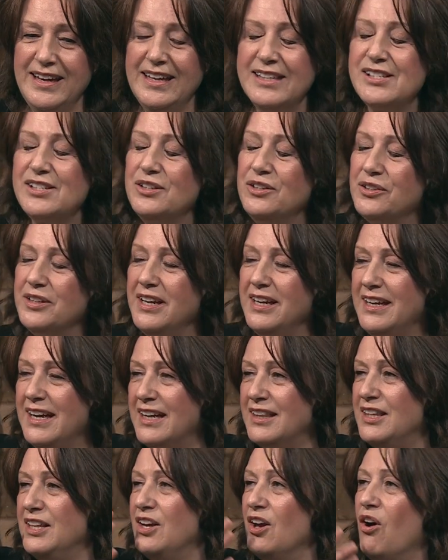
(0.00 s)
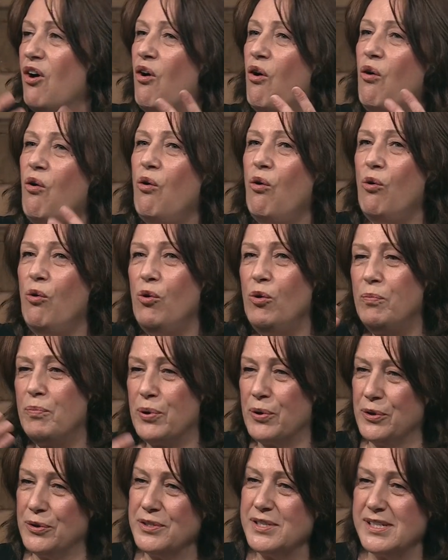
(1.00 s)
looking at the whole
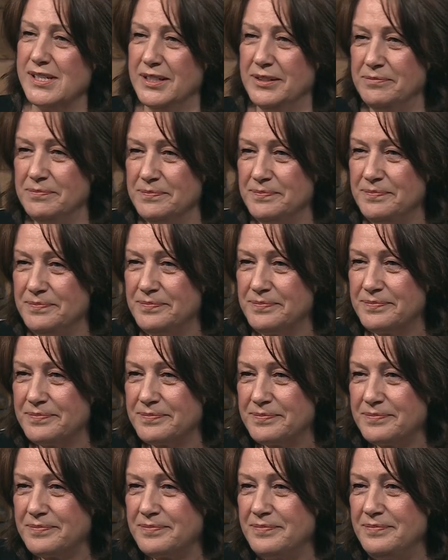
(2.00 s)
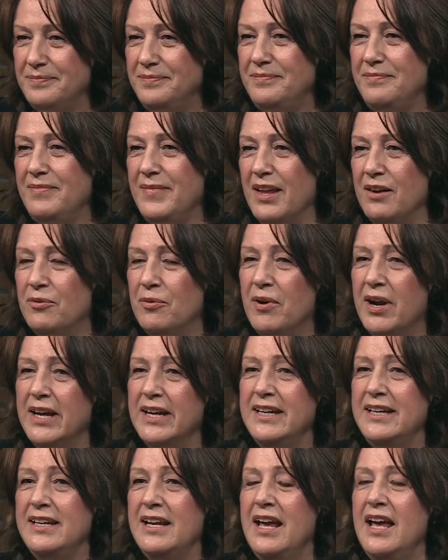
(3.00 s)
person,
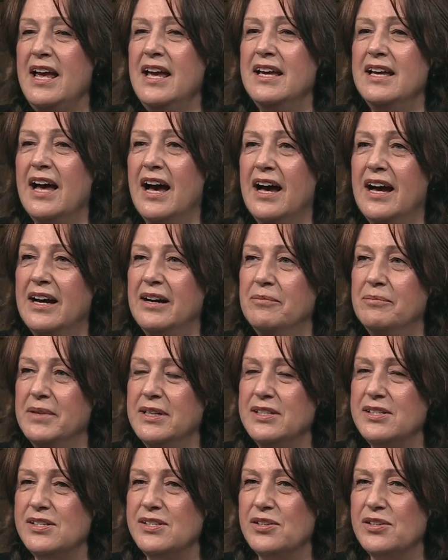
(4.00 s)
right? Often